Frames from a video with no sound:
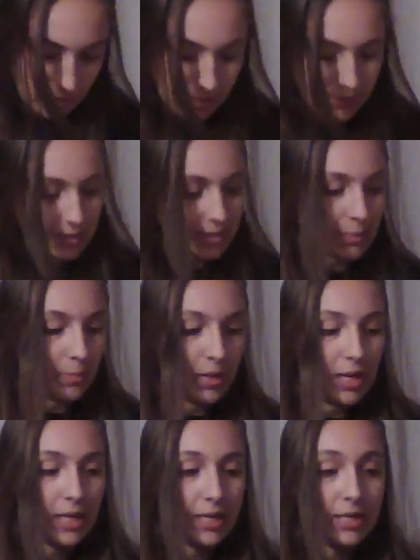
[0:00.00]
Is this a
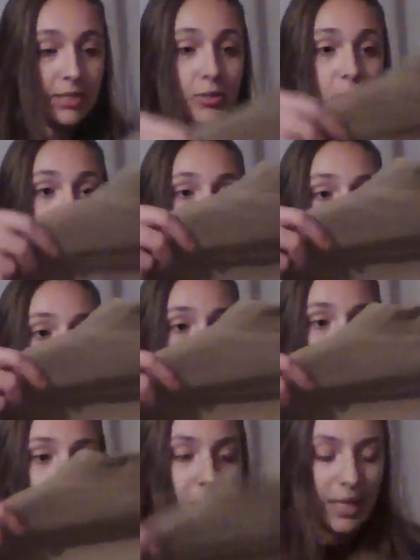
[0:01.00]
blazer? This is a
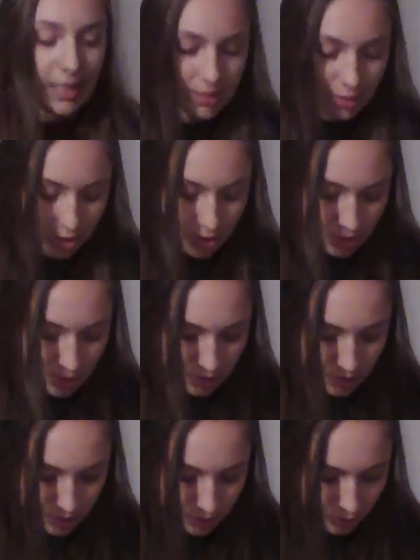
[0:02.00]
blazer.
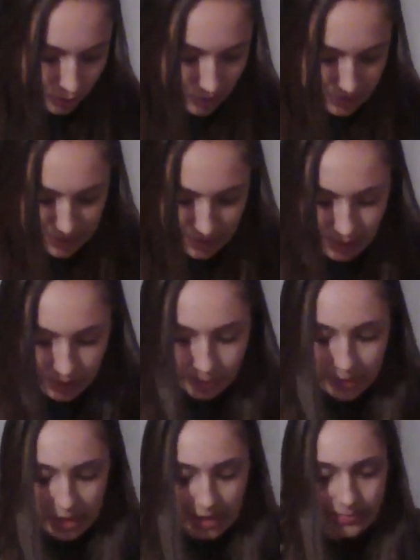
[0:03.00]
Ooh, it's the
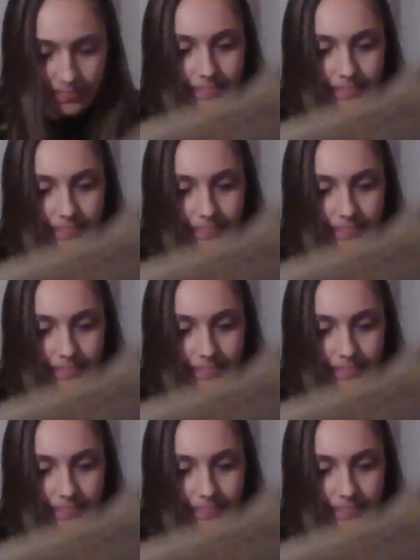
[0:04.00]
limited.